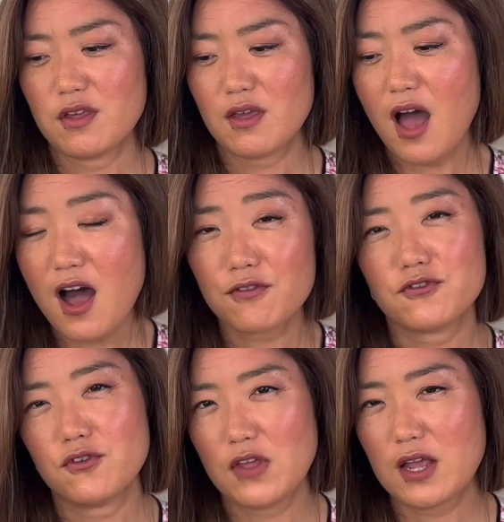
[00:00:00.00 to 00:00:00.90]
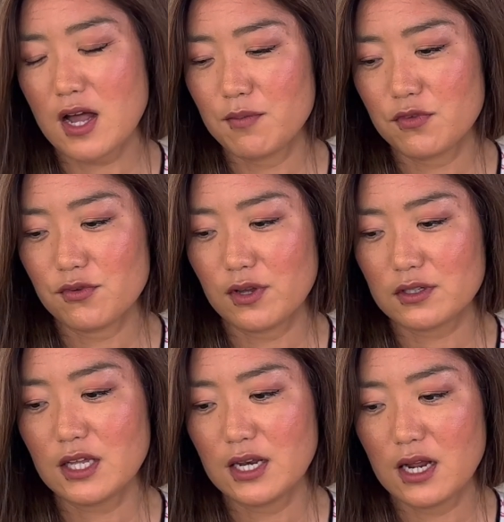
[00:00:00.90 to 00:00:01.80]
after they come to the
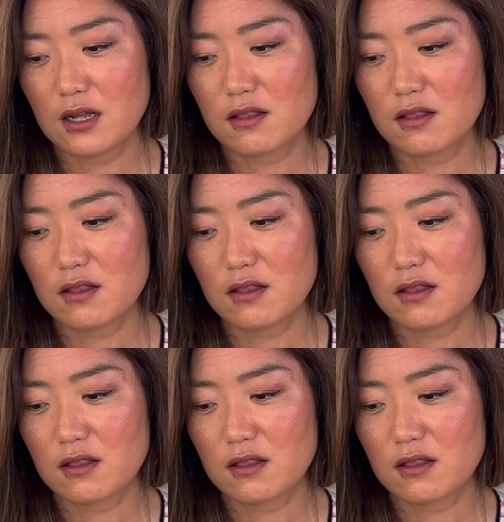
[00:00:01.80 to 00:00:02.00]
clinic.